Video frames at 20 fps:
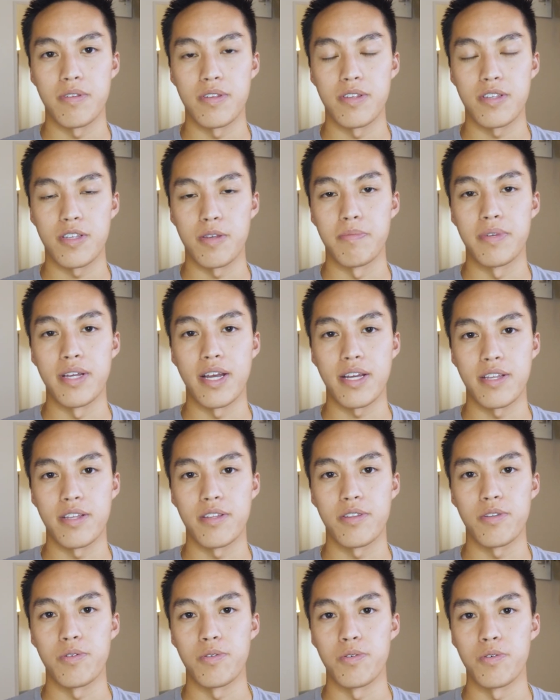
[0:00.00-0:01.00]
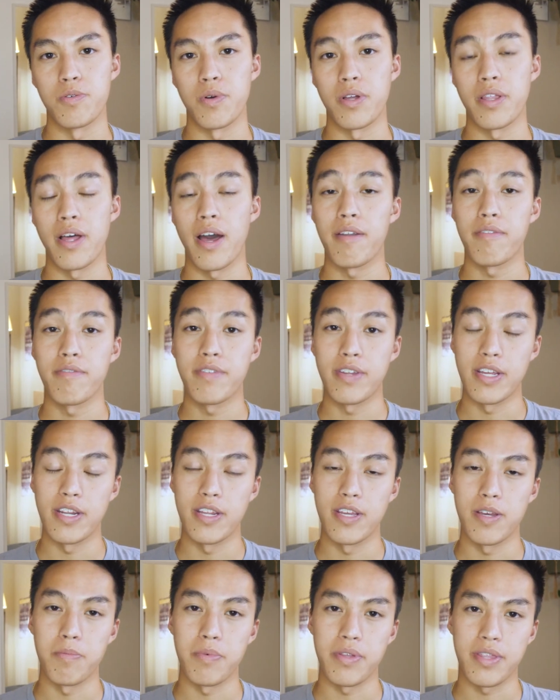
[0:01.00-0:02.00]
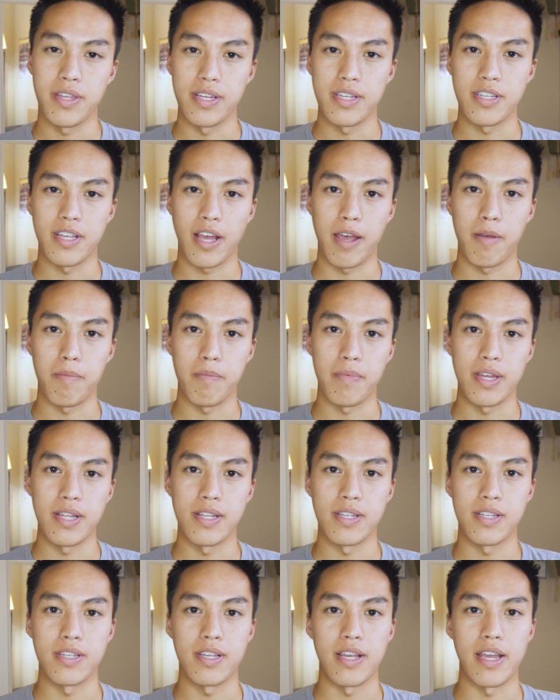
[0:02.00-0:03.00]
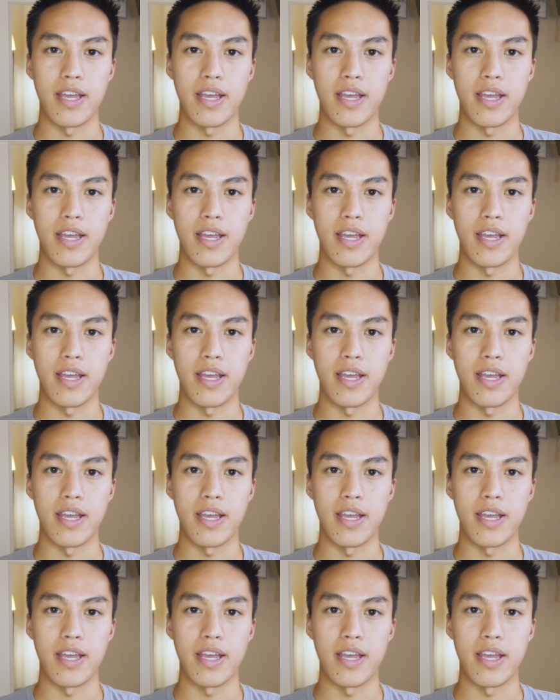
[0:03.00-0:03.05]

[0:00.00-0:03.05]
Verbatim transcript: subjected to a lot of tedium with the assignments